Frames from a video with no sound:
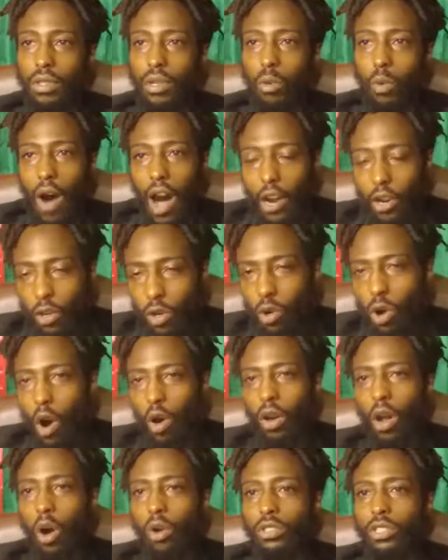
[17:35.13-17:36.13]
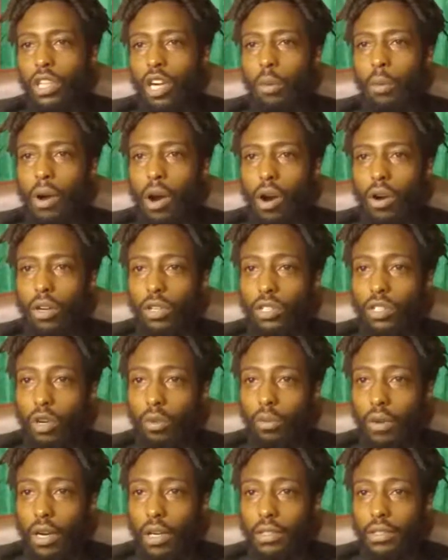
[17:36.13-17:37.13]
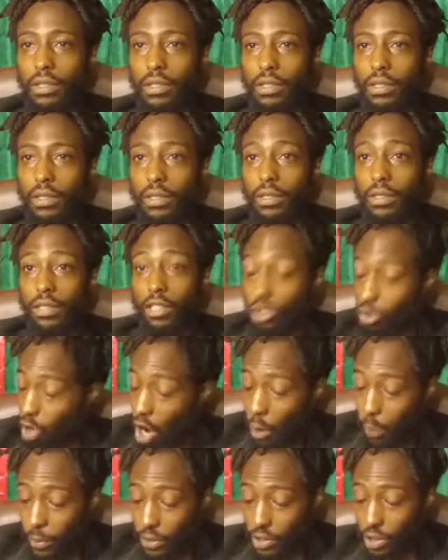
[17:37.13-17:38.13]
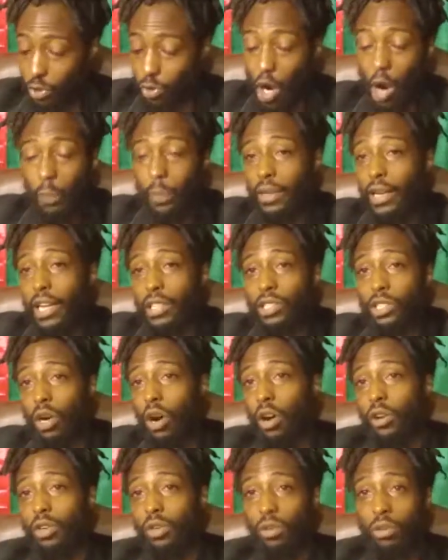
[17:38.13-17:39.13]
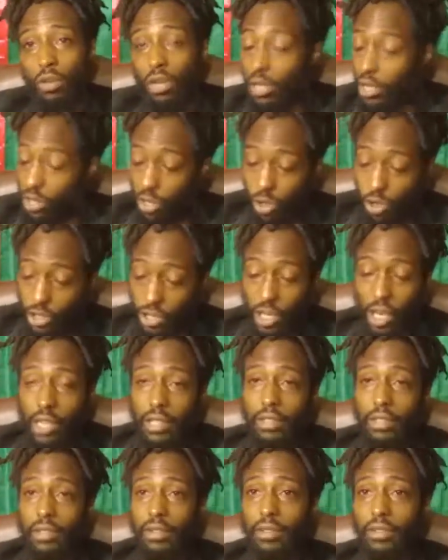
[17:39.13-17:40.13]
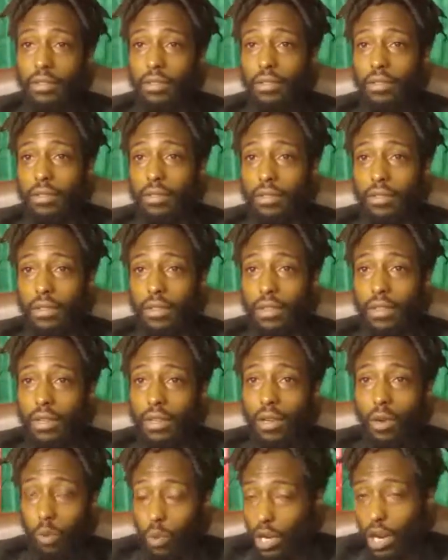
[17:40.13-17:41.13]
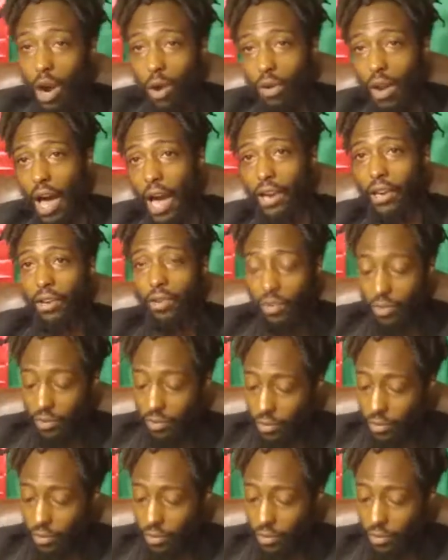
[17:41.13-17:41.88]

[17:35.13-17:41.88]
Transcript: Why do you hold on to America so much? Trump is a trumpet that's showing you you shouldn't. We don't like you.